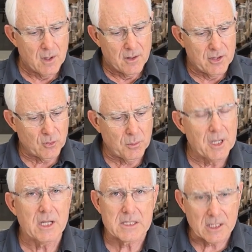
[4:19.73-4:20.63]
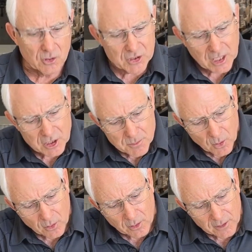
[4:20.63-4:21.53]
This would be a single-stage
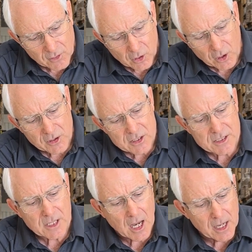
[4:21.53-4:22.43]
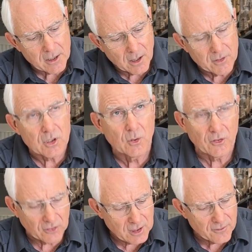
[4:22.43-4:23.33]
motor. If you look at the side of it, you'll
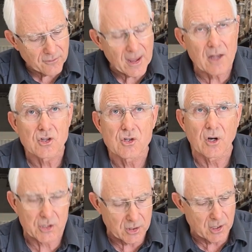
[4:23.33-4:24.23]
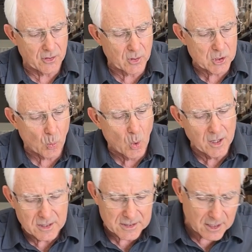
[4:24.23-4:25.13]
see the fan structure here. There is
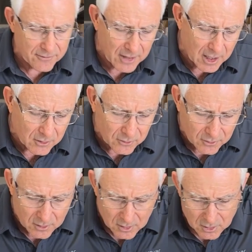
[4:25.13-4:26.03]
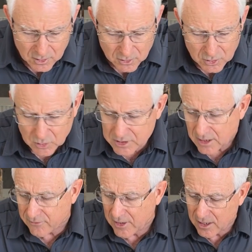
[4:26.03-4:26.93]
one set of fans, 2 sets
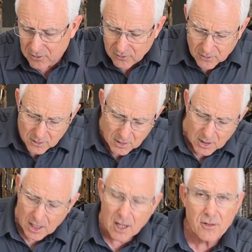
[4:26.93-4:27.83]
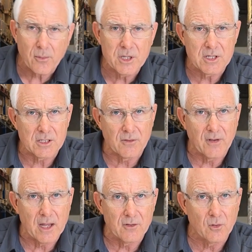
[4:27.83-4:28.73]
of fans, and 3 sets of
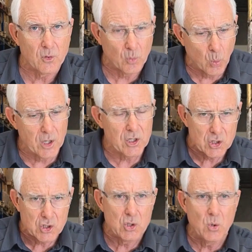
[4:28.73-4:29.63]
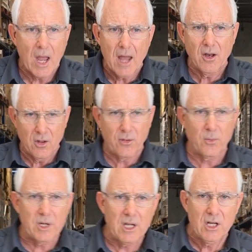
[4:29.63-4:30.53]
fans. So it's 1, 2, and
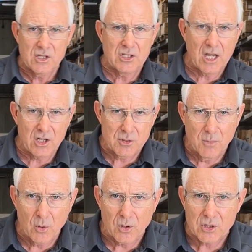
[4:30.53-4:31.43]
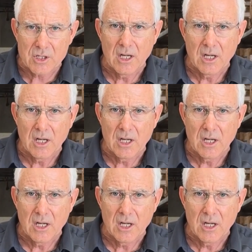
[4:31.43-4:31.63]
3 stage motors.